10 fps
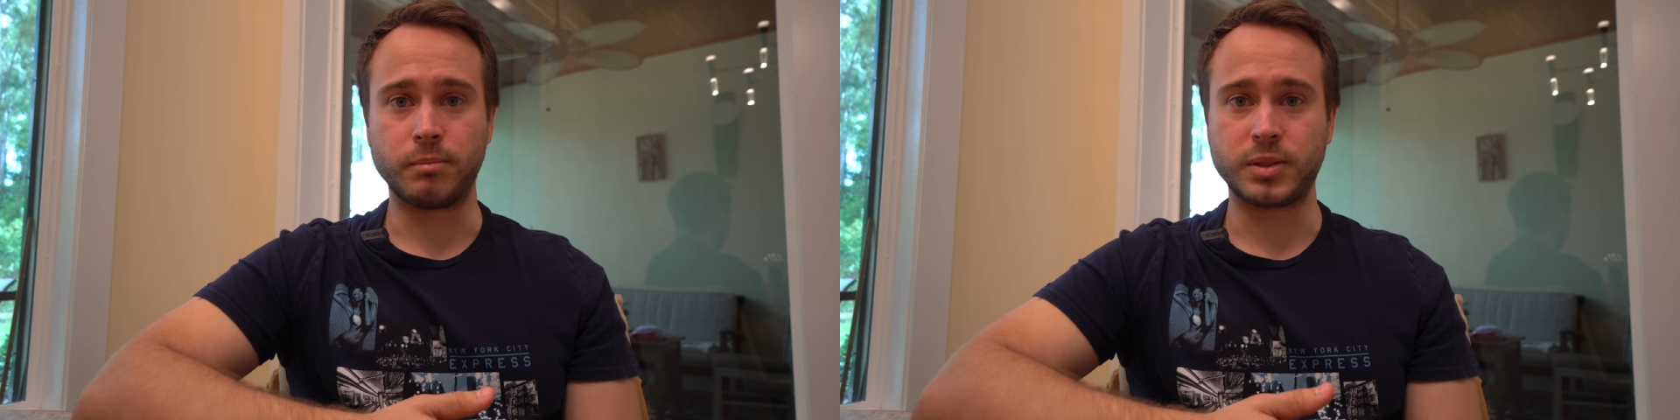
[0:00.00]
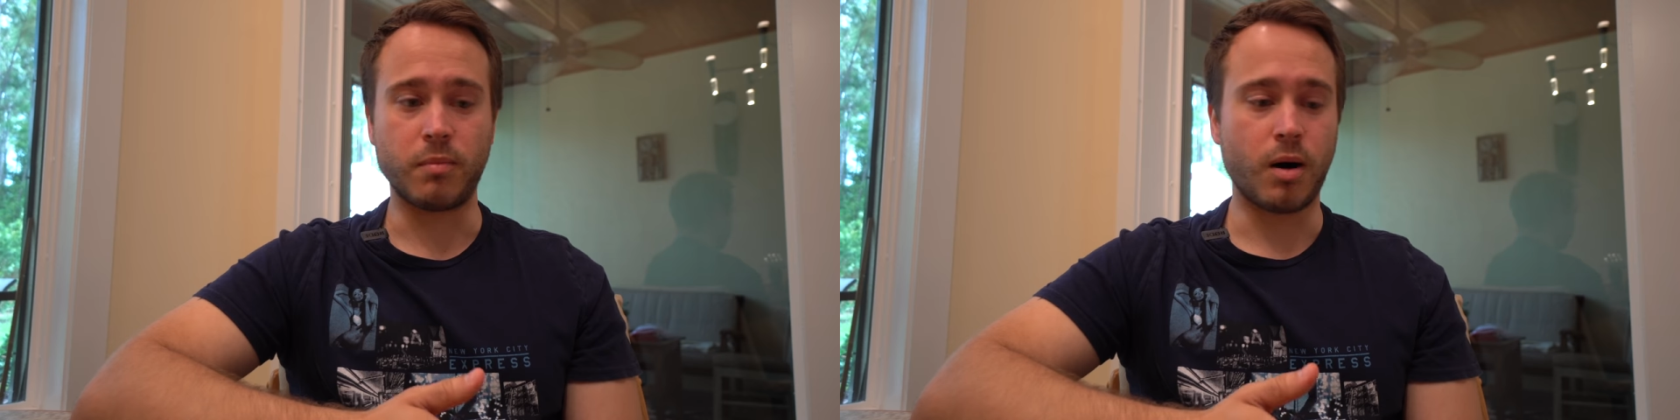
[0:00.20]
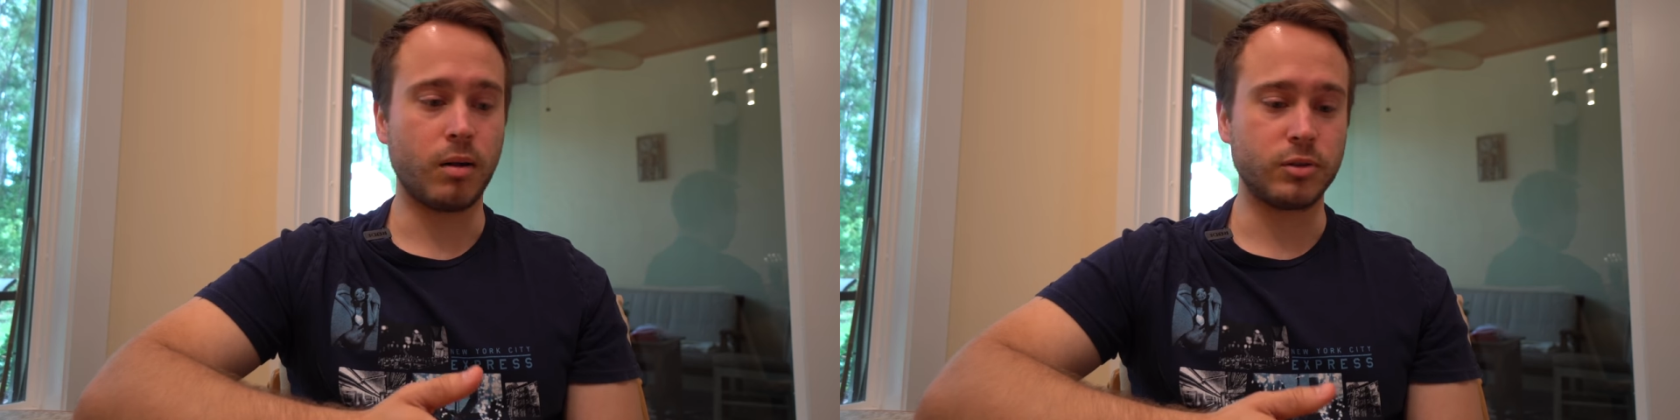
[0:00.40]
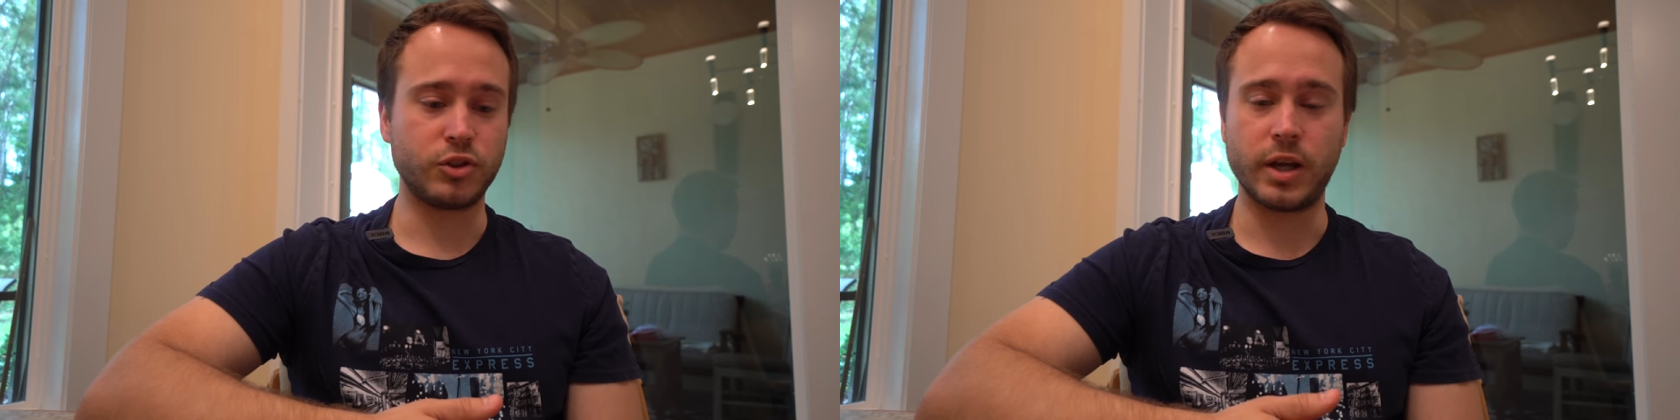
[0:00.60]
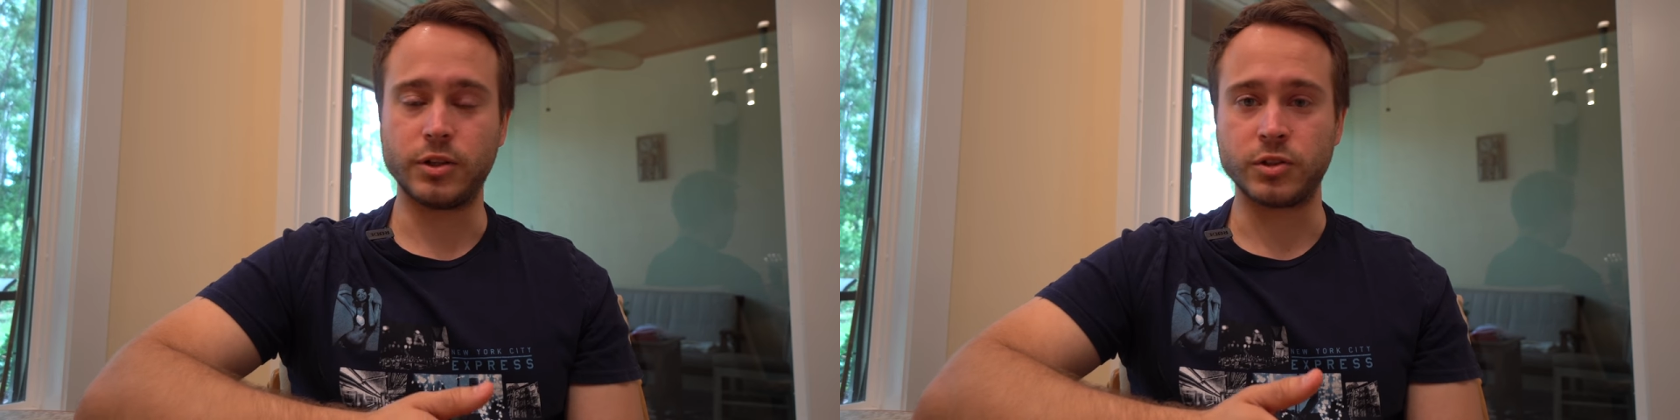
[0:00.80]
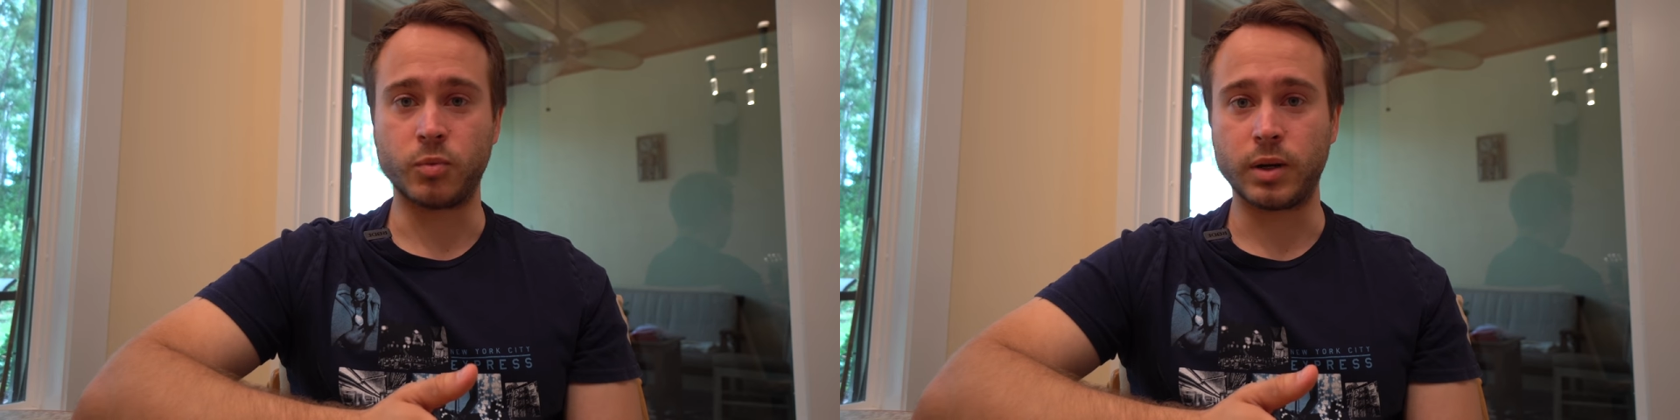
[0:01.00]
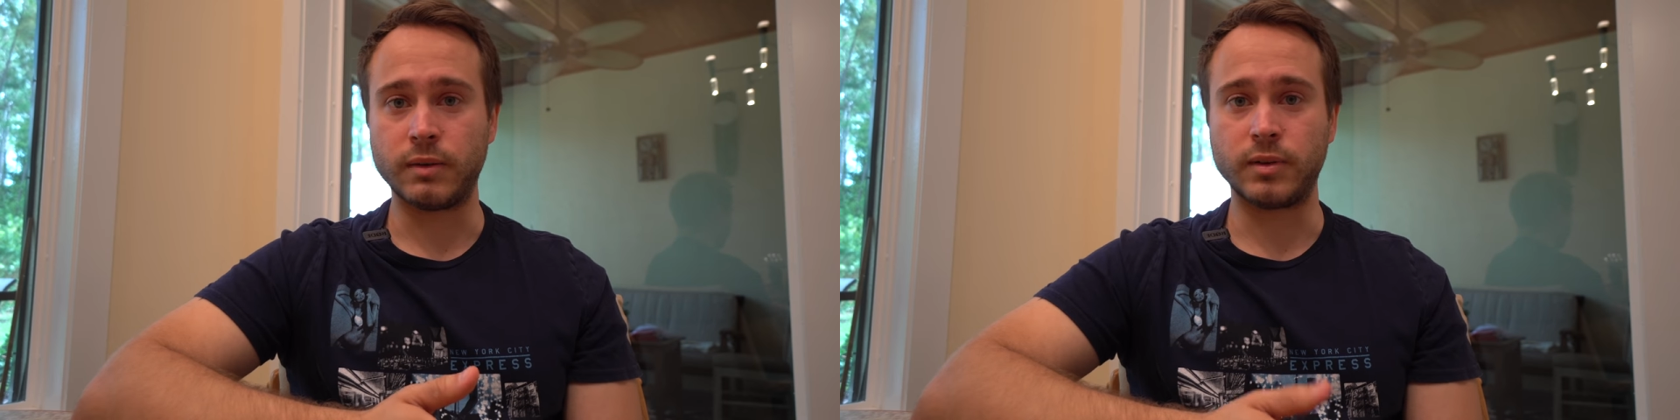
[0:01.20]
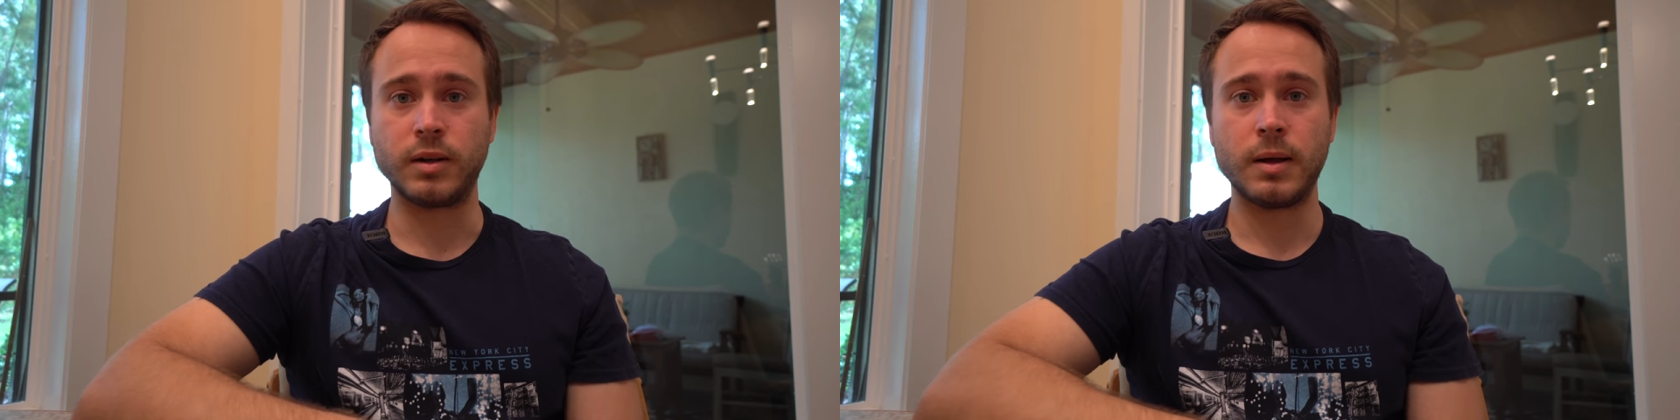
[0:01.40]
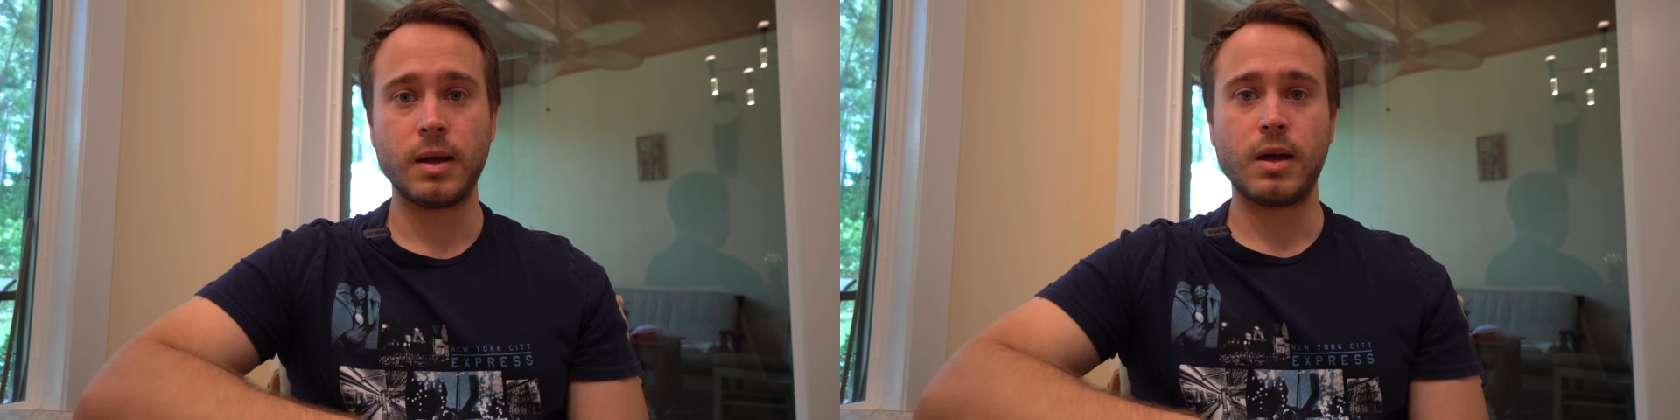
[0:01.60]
small changes, whatever.